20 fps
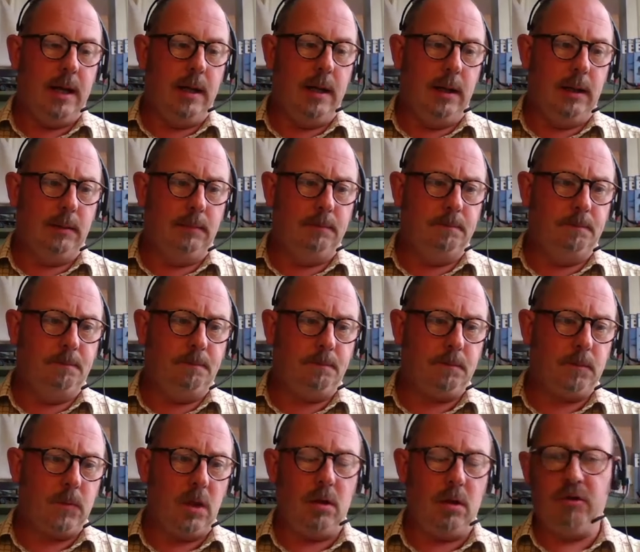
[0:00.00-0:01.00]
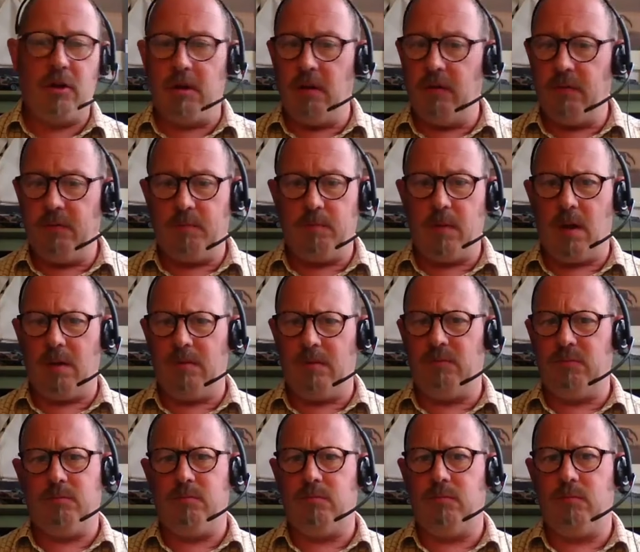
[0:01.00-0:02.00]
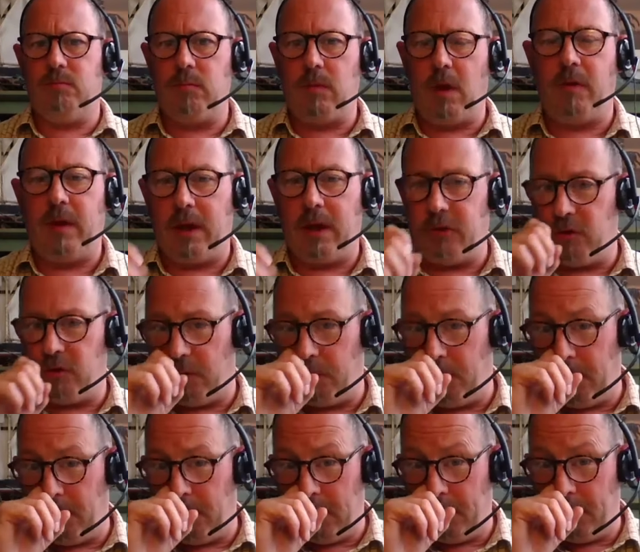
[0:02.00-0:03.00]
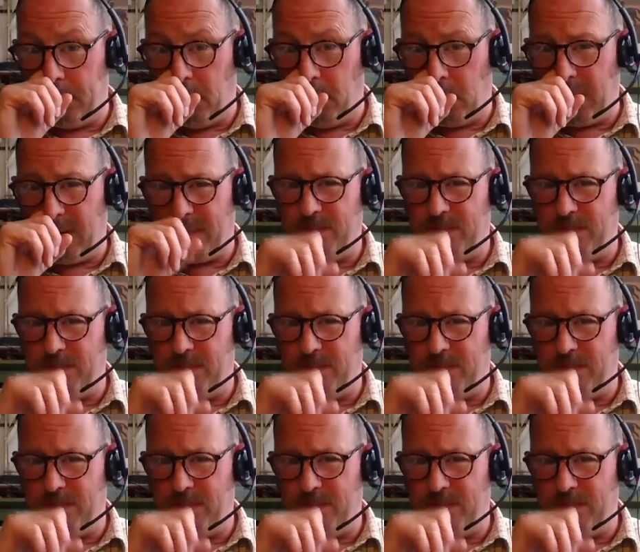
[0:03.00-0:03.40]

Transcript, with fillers: Um, I don't know if, I think I tried to put it in the book,